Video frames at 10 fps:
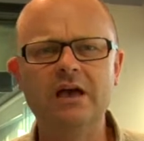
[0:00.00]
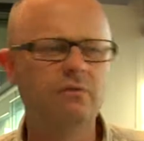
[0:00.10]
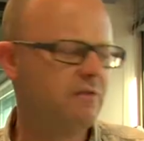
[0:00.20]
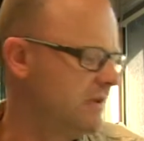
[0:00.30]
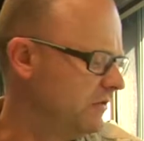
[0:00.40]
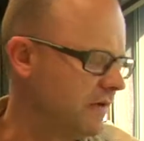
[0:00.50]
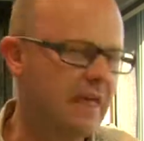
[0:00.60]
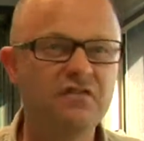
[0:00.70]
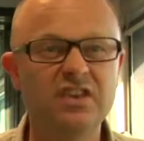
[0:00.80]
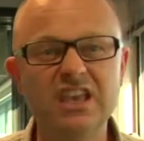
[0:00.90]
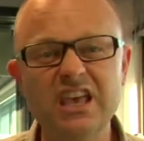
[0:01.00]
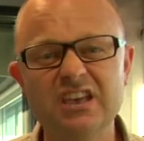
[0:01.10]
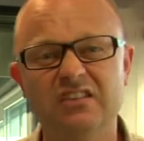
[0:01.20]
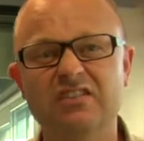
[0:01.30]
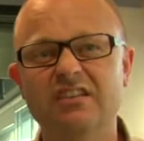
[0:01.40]
We've been doing that for
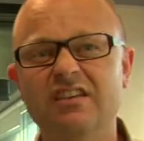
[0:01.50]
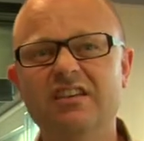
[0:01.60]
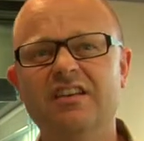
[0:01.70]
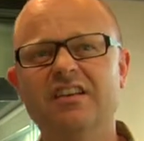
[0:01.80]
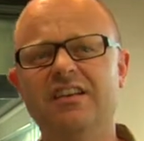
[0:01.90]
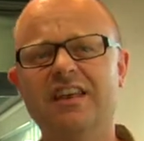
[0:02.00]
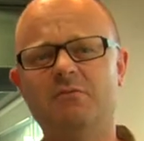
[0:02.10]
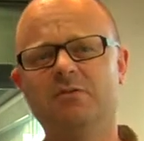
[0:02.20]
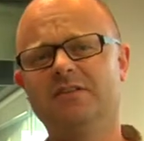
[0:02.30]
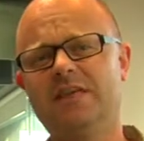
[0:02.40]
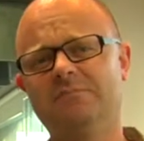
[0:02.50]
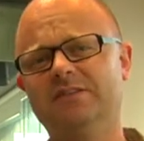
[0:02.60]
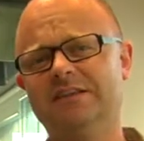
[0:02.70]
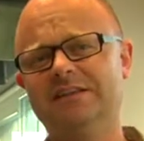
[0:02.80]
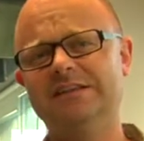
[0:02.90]
years in Hamilton, that
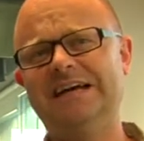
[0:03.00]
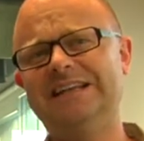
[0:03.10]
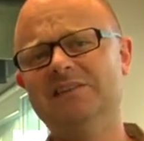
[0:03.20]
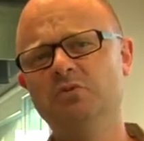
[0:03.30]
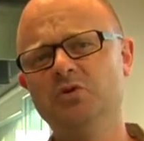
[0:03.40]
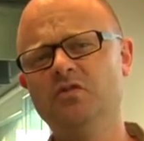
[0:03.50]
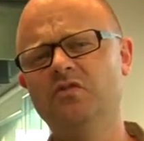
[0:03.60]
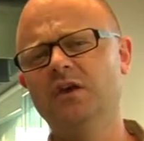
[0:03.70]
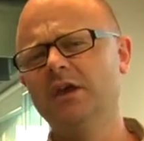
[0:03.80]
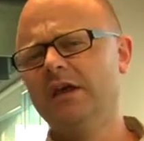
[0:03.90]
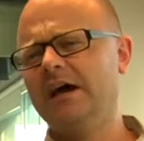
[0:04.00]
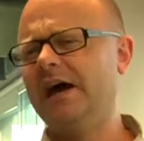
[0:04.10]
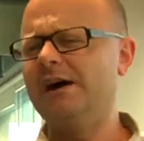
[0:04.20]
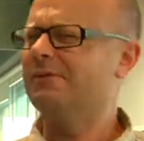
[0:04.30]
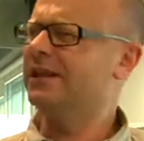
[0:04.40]
particular dance move.
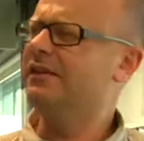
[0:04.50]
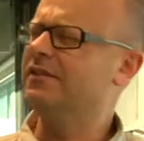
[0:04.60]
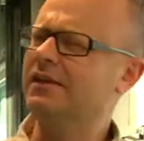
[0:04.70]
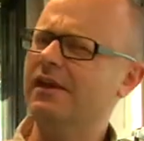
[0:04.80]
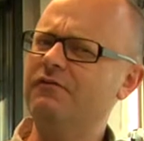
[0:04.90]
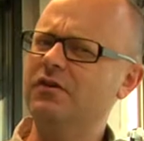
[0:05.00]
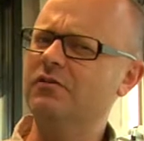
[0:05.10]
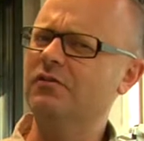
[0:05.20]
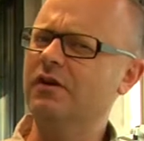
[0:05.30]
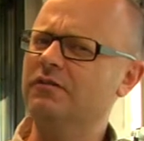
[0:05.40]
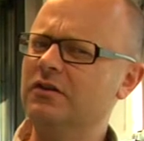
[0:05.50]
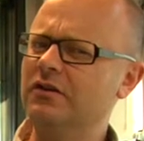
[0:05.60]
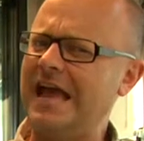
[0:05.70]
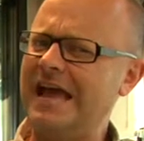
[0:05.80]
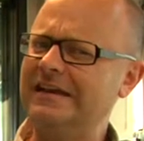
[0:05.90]
I believe that if you
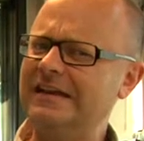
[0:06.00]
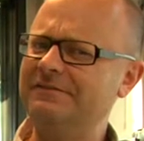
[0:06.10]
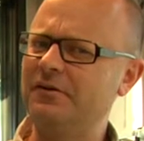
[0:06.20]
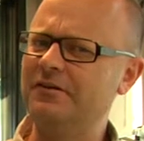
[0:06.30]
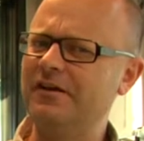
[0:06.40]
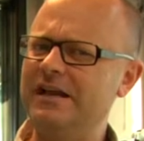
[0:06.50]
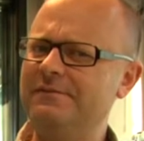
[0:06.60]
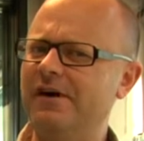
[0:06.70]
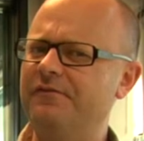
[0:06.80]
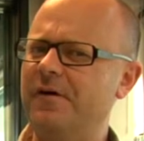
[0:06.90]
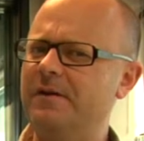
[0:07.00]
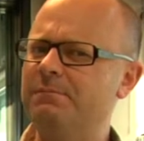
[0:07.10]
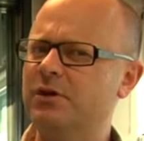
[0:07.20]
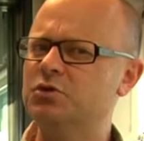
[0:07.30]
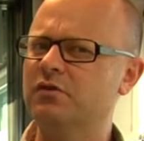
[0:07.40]
look hard enough online, you might find a
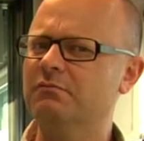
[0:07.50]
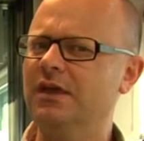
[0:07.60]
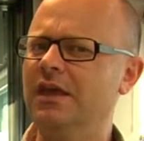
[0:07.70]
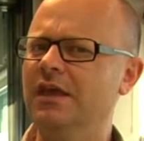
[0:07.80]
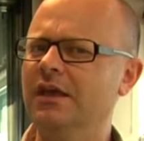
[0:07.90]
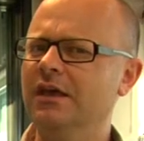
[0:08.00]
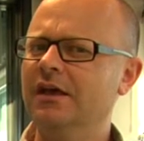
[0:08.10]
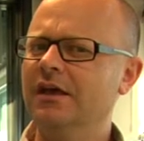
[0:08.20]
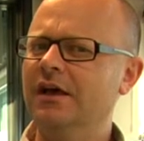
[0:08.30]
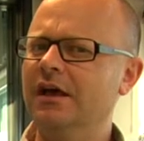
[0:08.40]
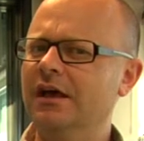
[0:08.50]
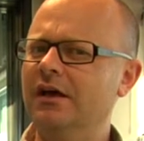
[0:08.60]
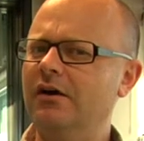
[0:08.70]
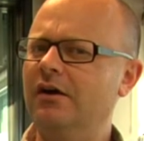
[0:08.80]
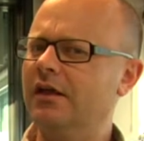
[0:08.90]
picture of me
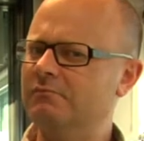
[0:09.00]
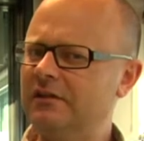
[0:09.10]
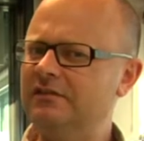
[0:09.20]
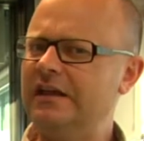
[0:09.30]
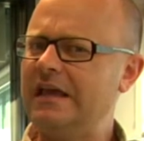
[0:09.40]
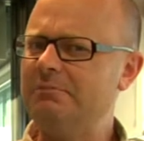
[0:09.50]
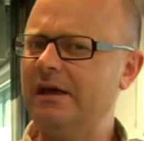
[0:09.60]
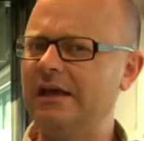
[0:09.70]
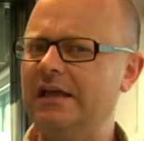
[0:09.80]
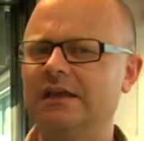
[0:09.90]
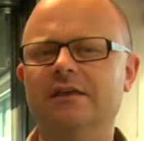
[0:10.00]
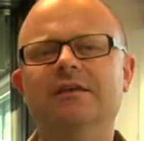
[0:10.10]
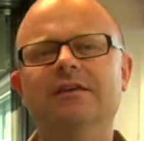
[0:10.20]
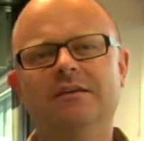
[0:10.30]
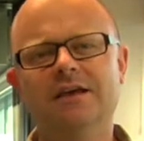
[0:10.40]
at my stag party
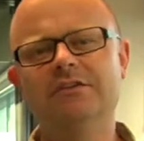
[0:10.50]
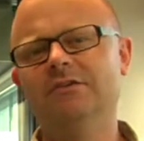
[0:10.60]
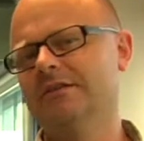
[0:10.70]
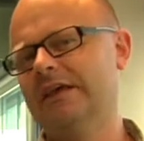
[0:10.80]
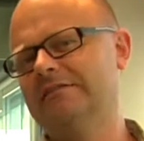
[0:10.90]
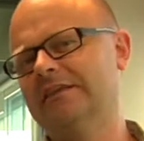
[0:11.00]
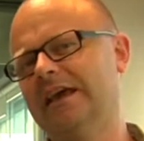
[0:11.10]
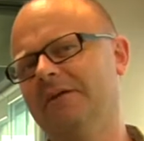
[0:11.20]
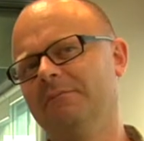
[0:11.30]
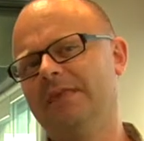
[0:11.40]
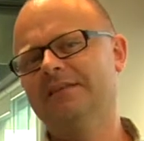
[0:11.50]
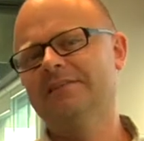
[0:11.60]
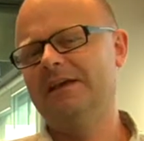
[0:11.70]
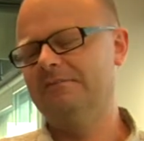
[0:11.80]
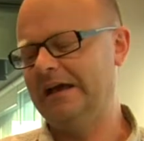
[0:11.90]
doing that same
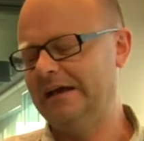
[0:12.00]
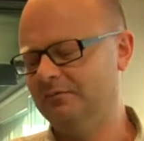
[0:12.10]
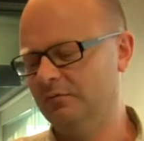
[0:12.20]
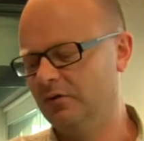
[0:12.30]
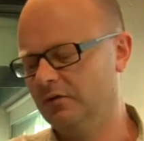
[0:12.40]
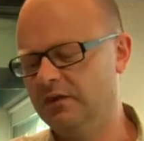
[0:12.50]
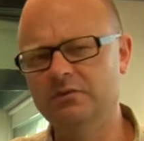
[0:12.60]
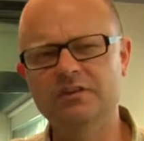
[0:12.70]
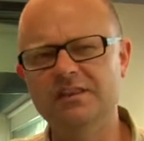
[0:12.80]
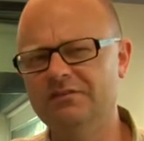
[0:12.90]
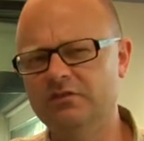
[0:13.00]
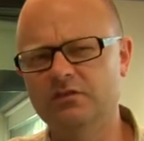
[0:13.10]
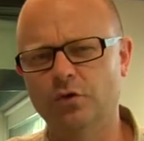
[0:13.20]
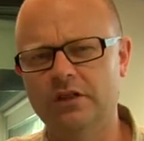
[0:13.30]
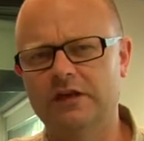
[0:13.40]
dance move. There was a
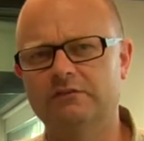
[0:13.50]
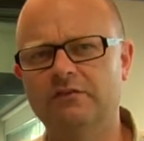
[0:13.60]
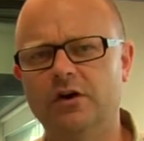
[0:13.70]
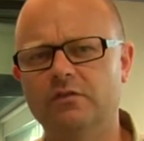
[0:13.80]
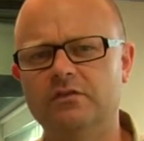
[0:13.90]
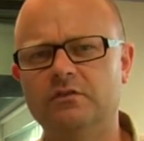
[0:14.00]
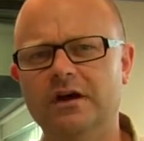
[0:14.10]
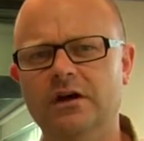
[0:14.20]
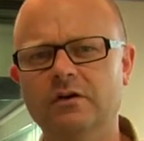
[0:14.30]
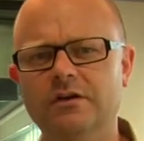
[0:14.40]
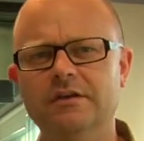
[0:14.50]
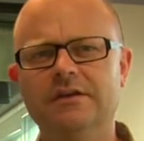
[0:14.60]
toilet involved as well.